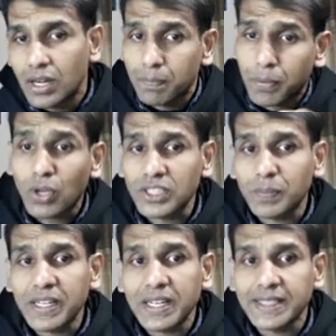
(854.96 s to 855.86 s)

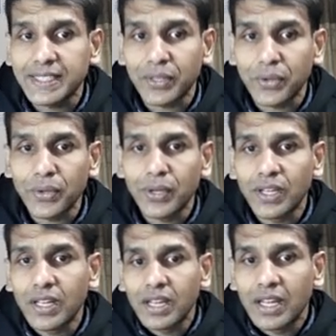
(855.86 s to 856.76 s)
approximately 0
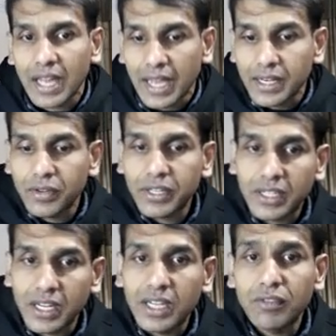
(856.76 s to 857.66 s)
and our
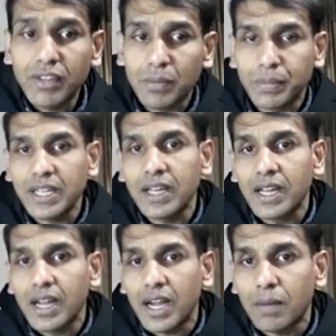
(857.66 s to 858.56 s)
curve will be
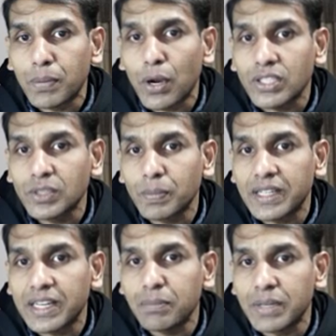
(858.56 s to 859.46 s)

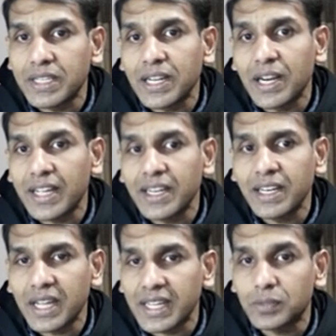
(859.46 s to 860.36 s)
approximately be the line
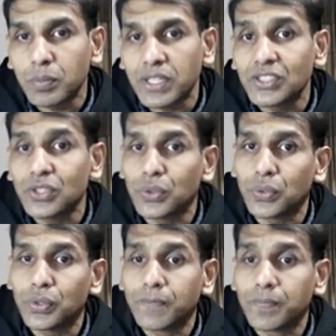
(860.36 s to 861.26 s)
x plus 2
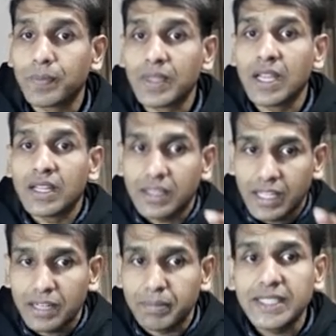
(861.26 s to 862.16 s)

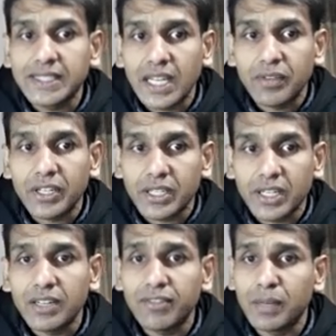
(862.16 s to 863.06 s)
that means our
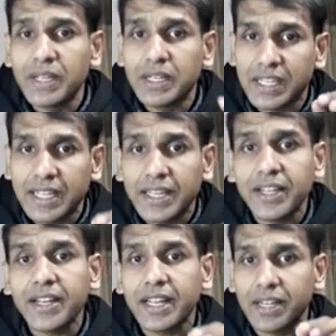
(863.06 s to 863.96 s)
curve will be
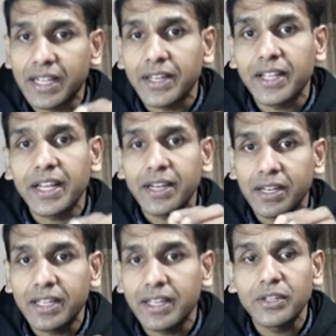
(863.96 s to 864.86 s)
nearer and nearer and
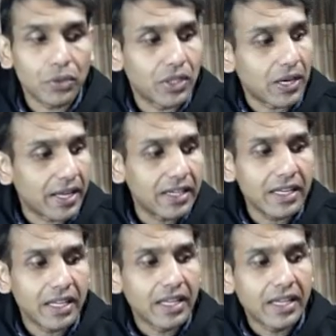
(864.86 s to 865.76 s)
nearer to the line
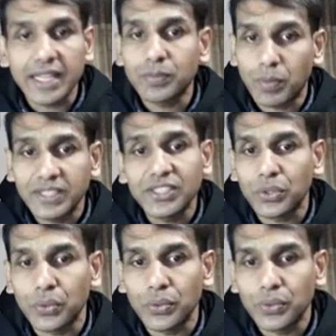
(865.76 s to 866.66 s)
x plus
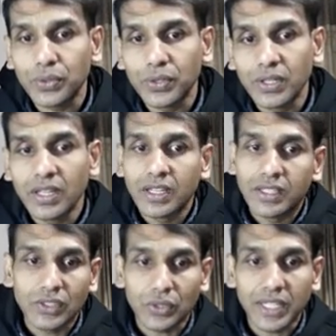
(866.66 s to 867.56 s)
2
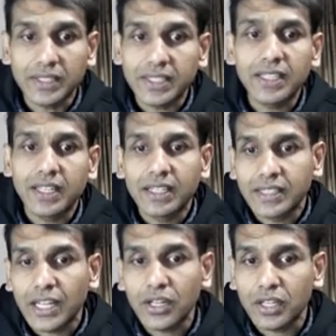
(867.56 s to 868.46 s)
so that's it
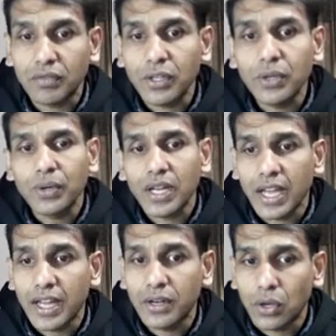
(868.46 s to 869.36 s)
that will give you
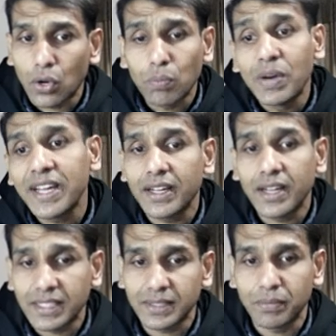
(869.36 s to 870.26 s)
an oblique
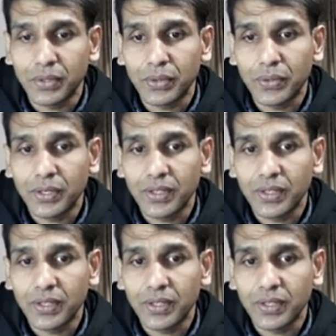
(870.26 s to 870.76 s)
asymptote